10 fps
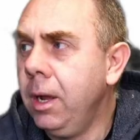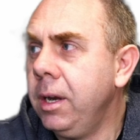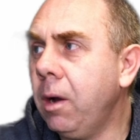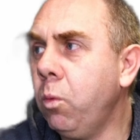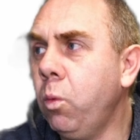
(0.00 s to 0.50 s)

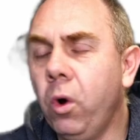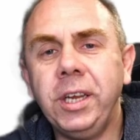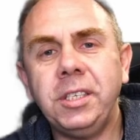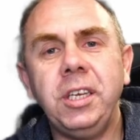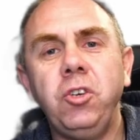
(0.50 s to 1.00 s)
Now, what
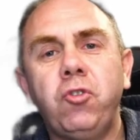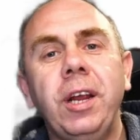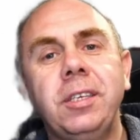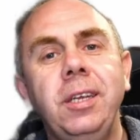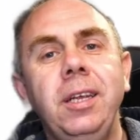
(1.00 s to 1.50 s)
is
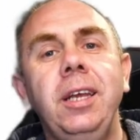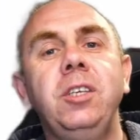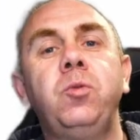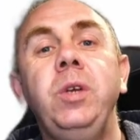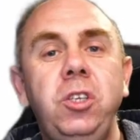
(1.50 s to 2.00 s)
interesting
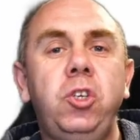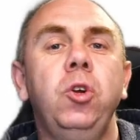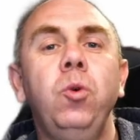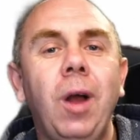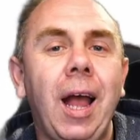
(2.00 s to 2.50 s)
is we
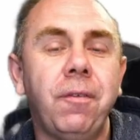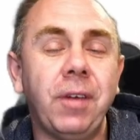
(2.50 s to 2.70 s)
do have